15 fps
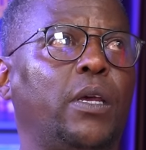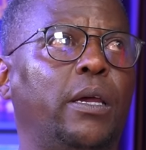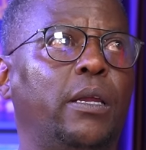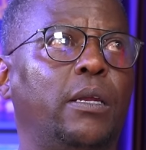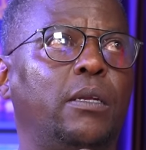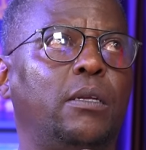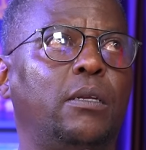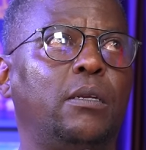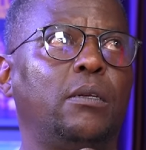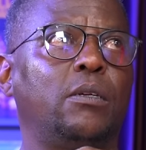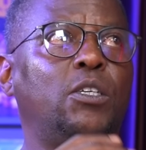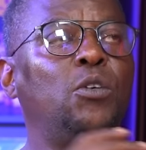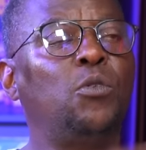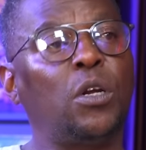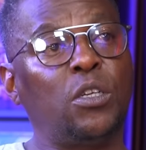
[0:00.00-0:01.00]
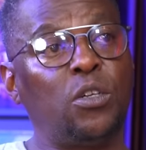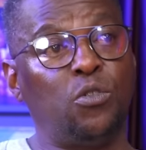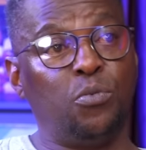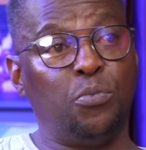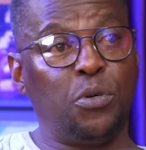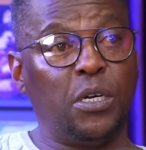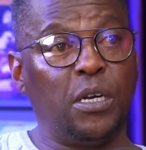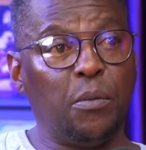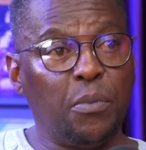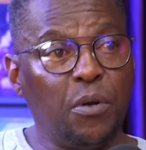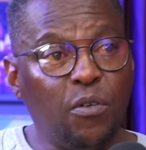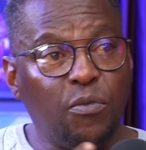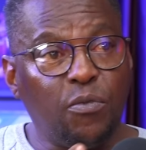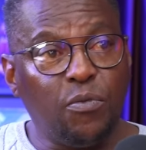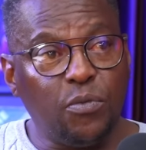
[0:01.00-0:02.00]
And she wanted to put in a bit
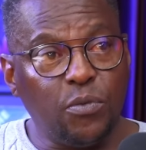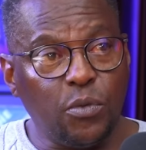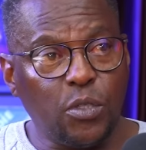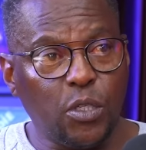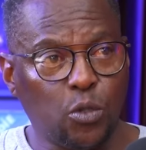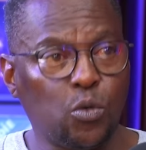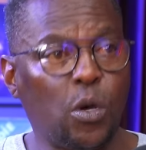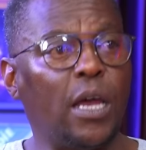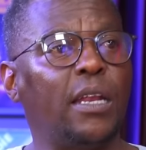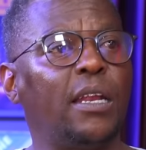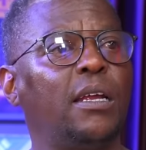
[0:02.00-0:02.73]
of Setswana.